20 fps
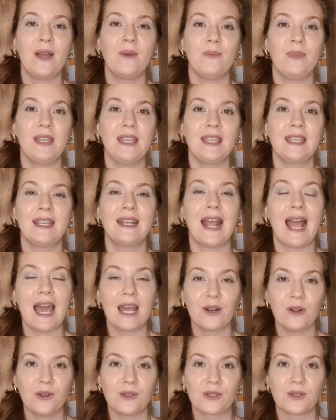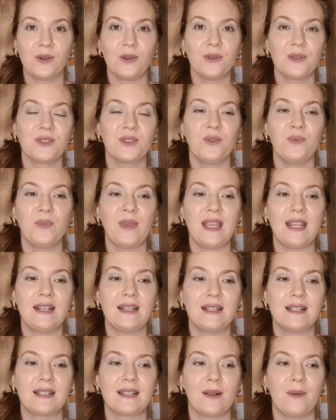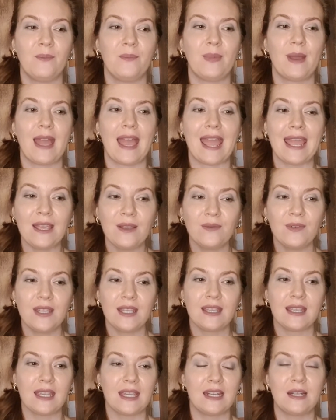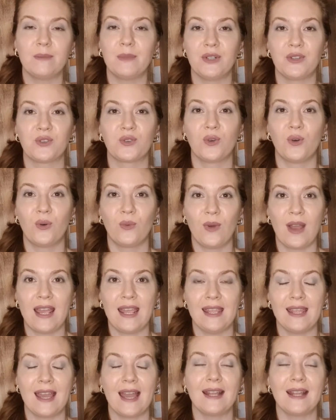Being an adult also means behaving in a mature way,